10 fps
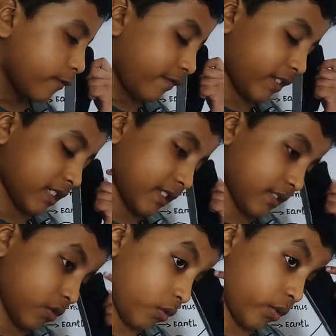Venus
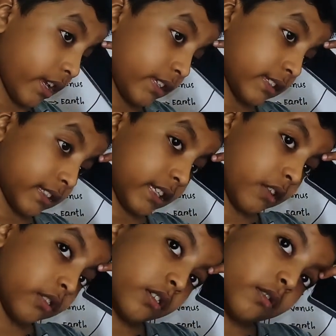has no rings, I
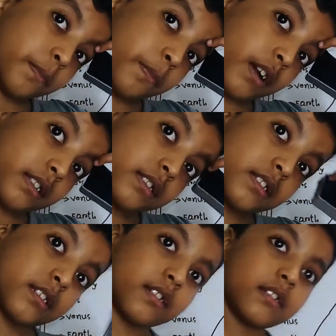tell you,
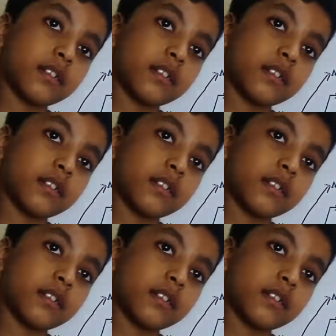but